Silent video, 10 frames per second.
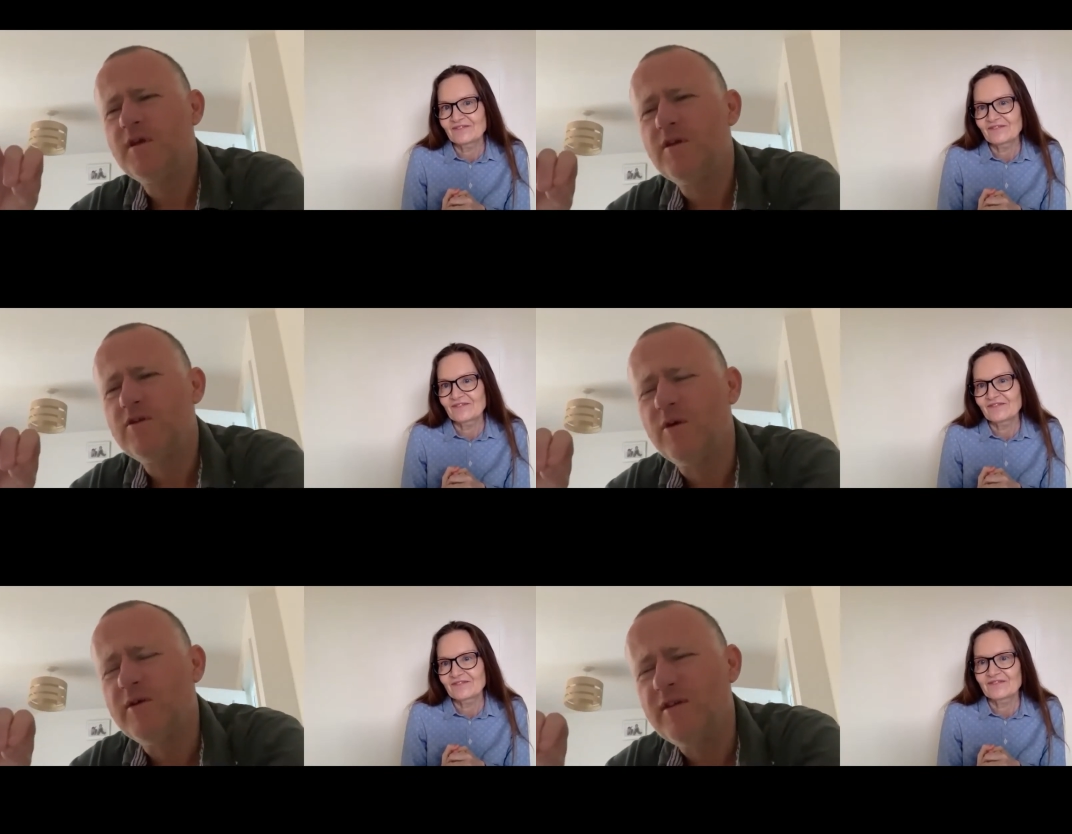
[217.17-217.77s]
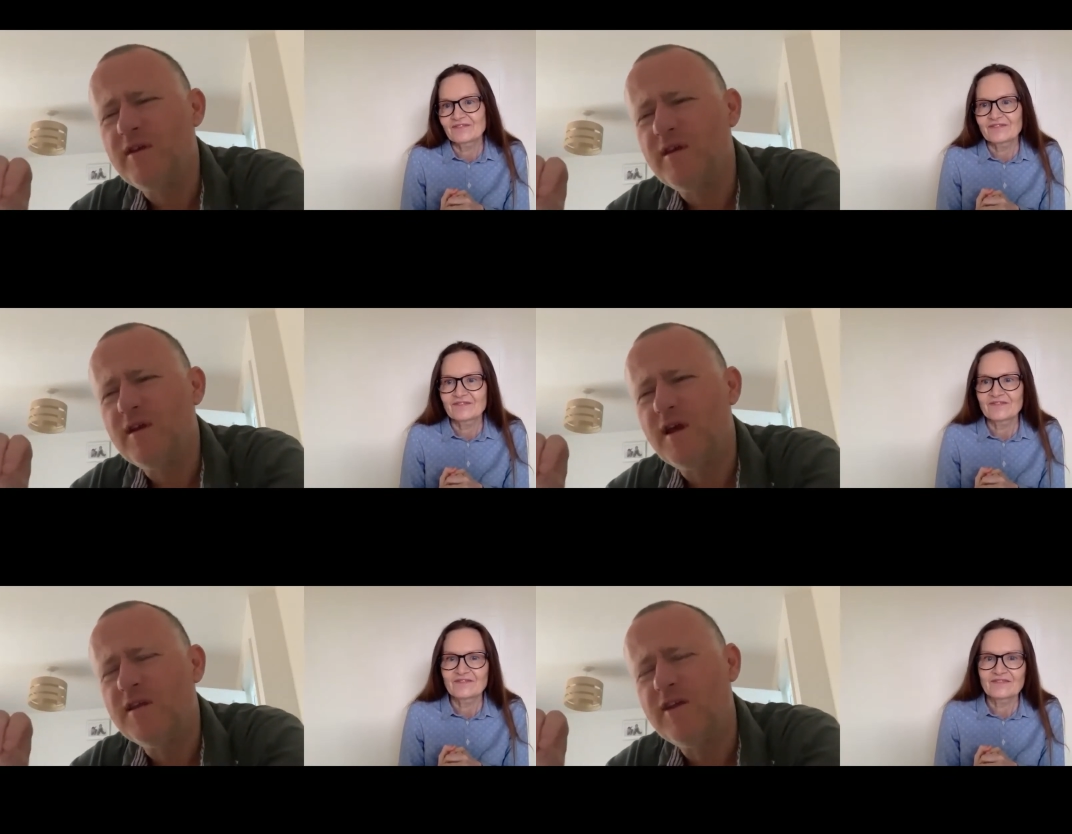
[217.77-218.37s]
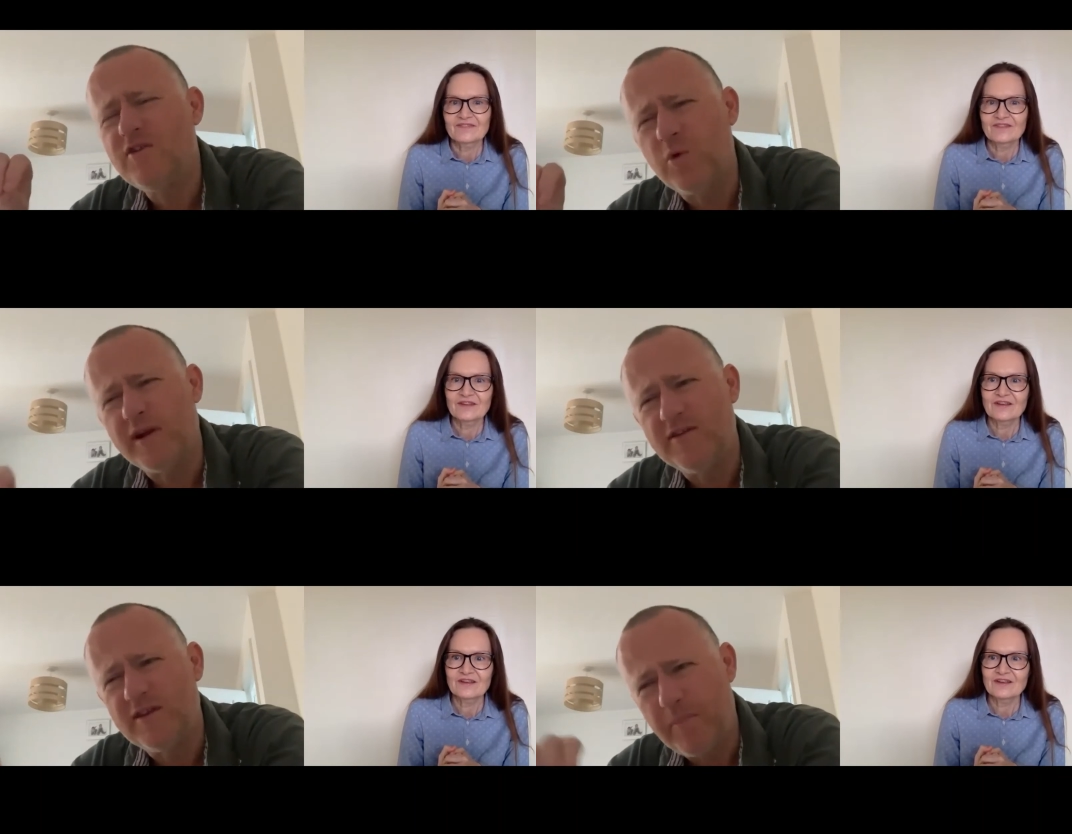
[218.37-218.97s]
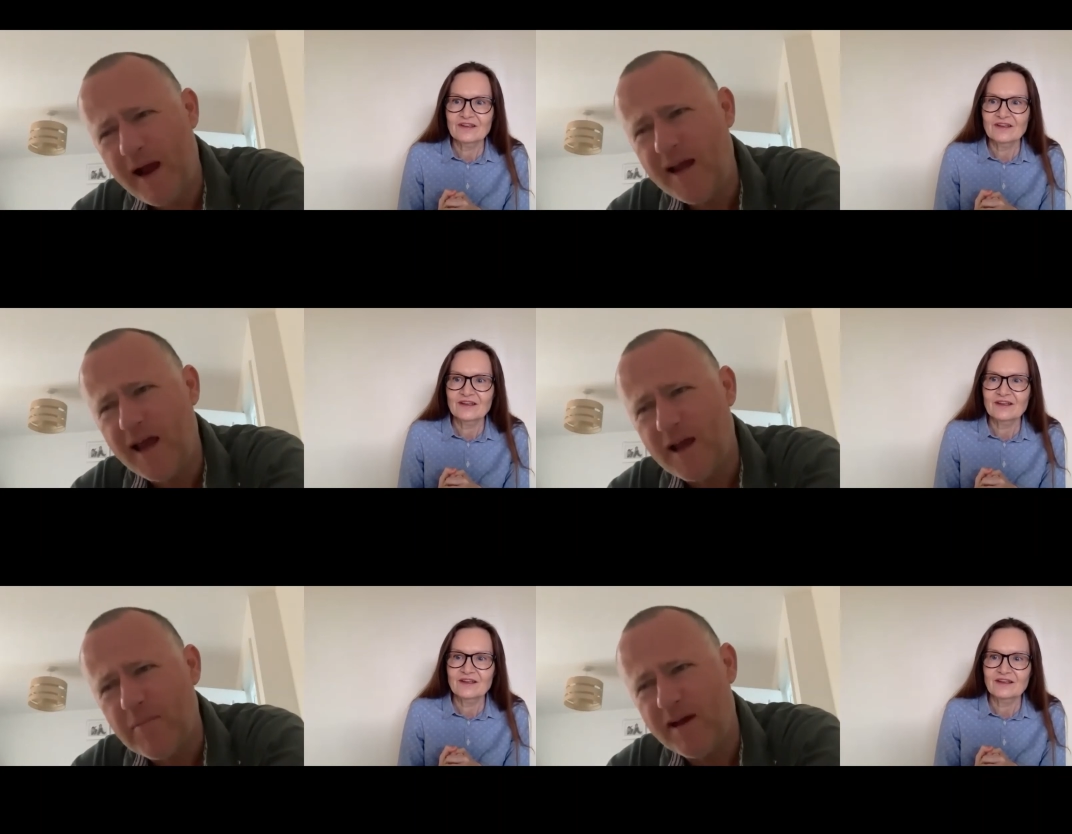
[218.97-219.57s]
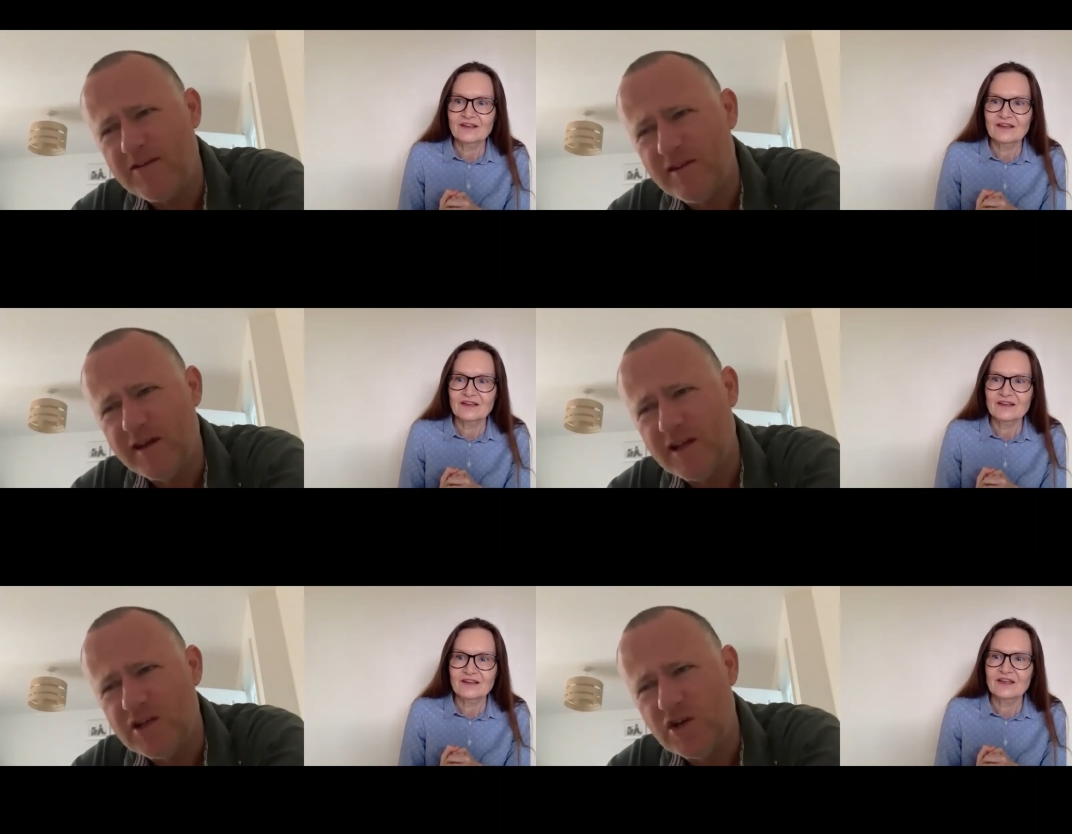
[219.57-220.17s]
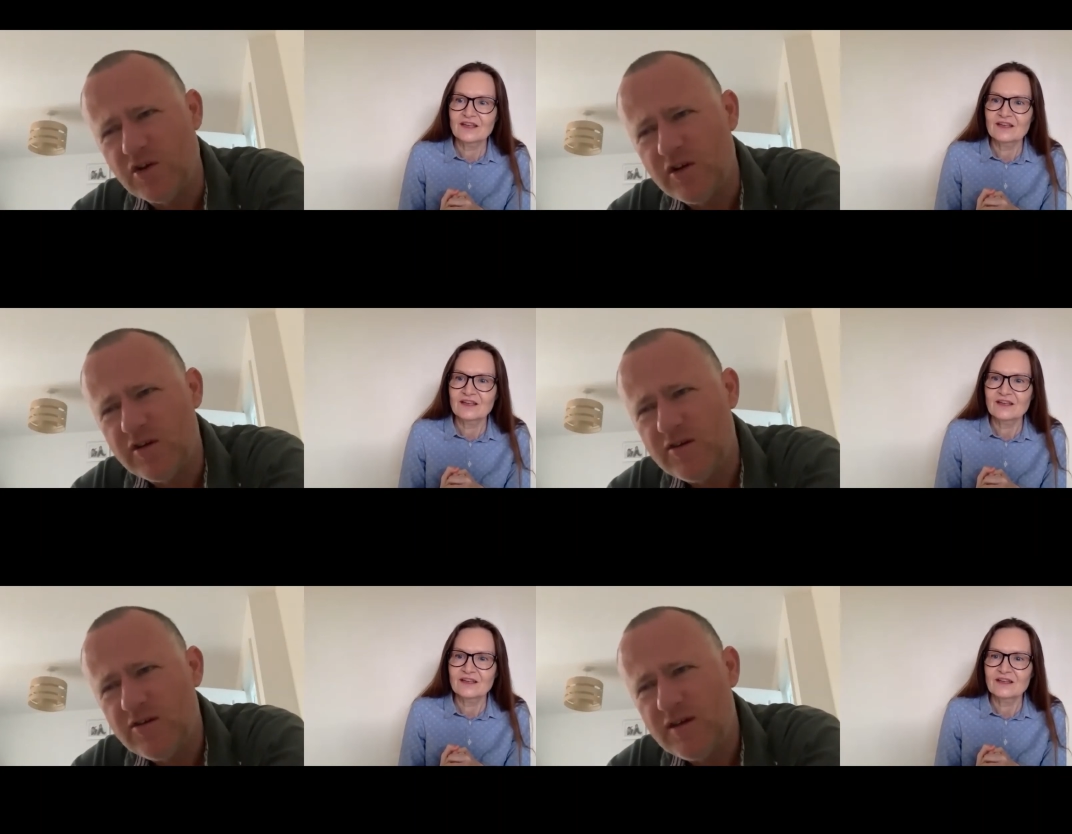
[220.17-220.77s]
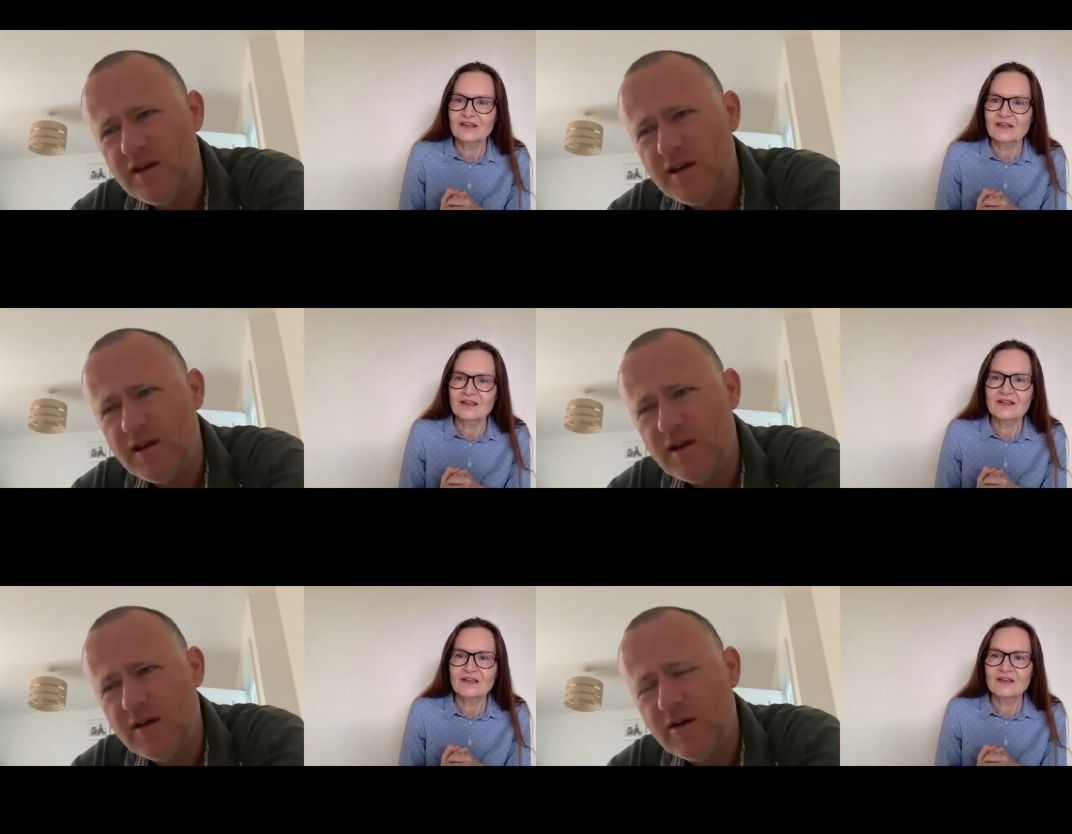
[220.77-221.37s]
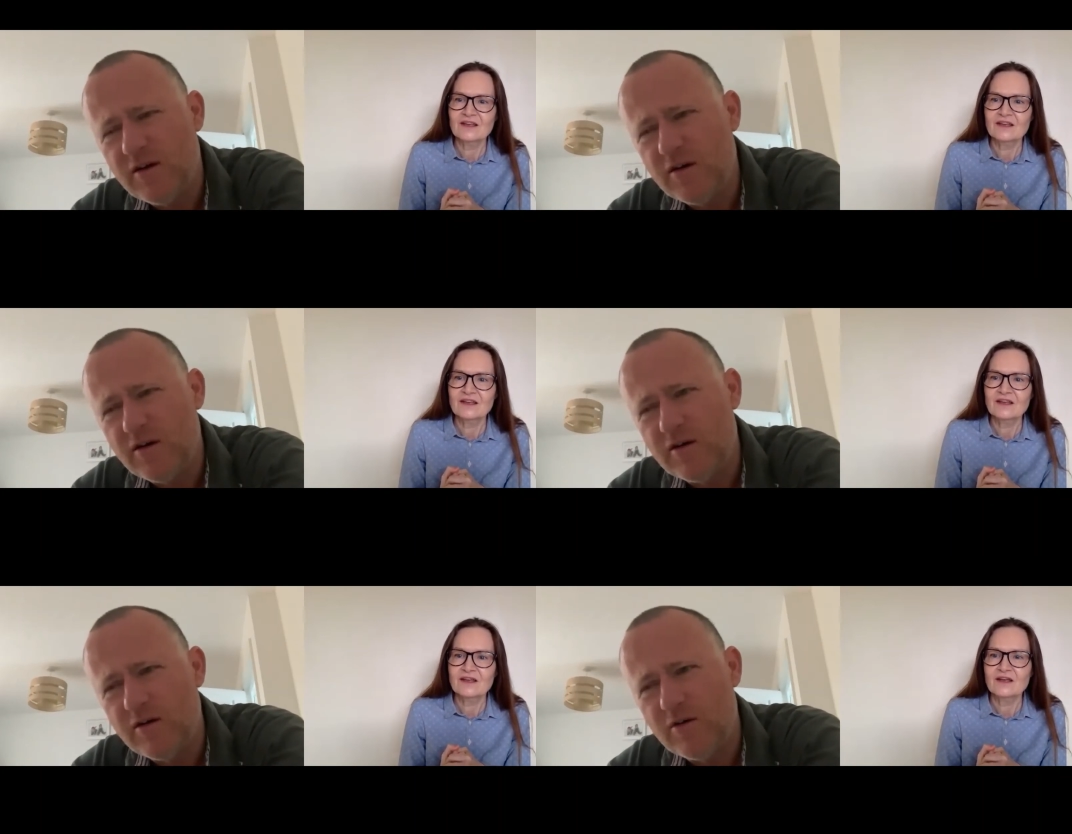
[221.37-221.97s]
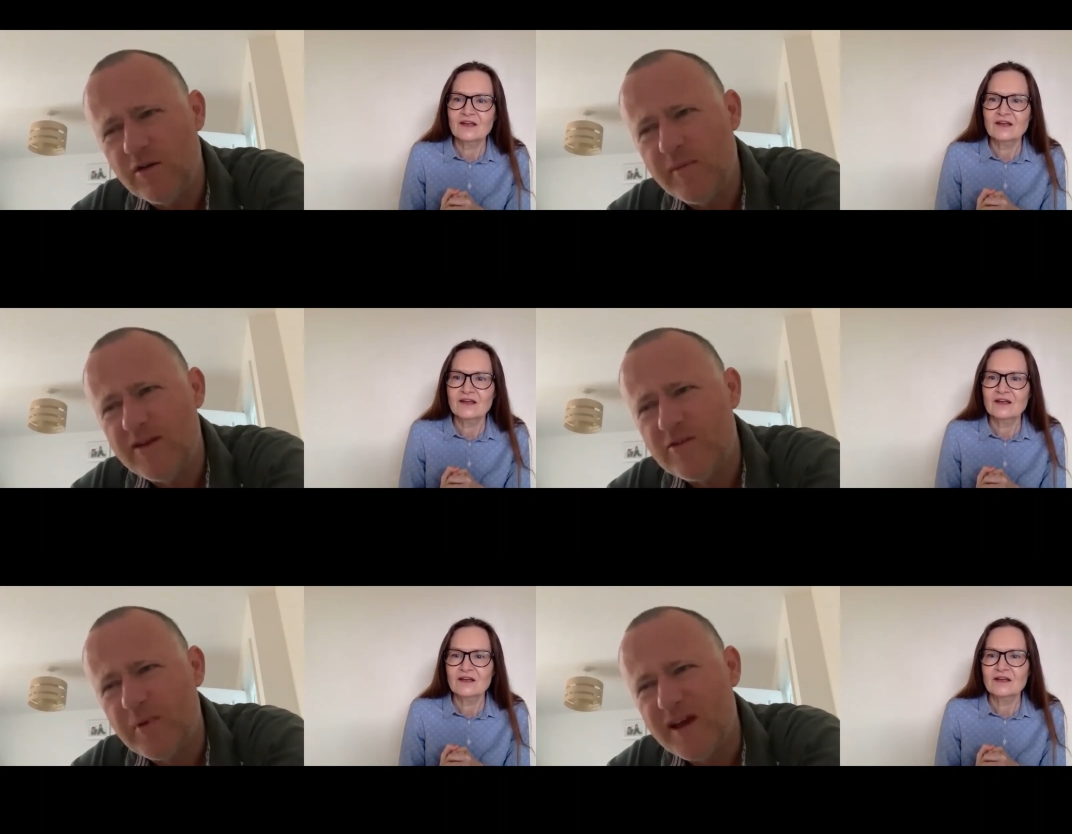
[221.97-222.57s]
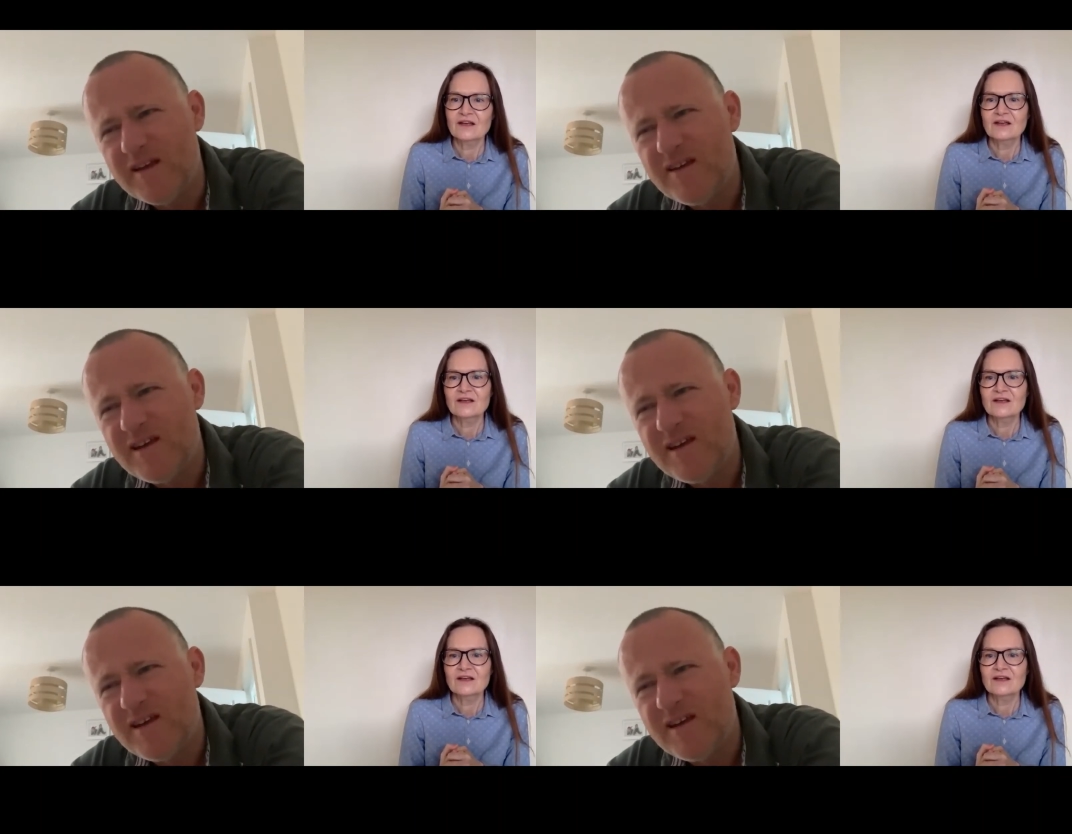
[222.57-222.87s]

Speaker 1: So, is, in this one, is the pancake batter the insurance? or the mincemeat?